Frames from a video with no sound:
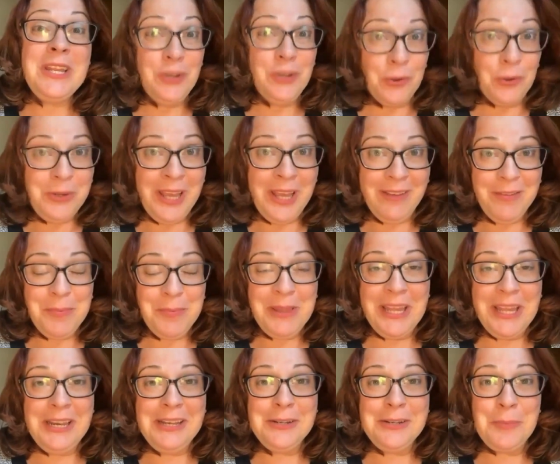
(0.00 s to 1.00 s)
don't have a
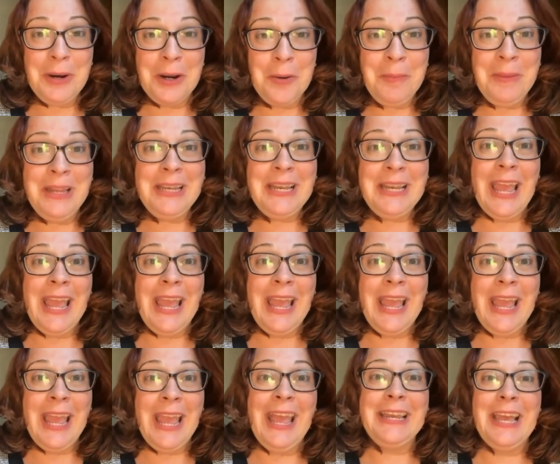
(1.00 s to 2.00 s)
planning department,
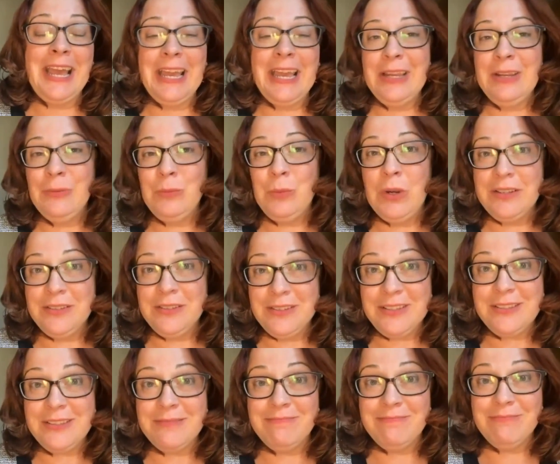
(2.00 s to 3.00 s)
and I
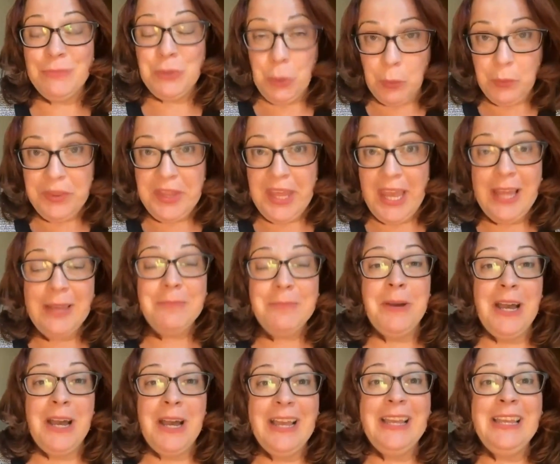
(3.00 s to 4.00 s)
was told that
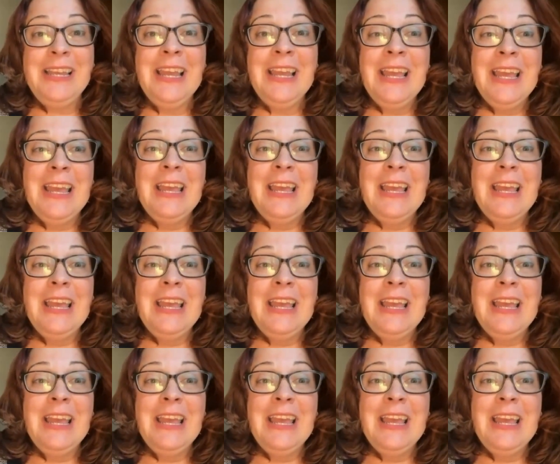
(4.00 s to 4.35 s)
by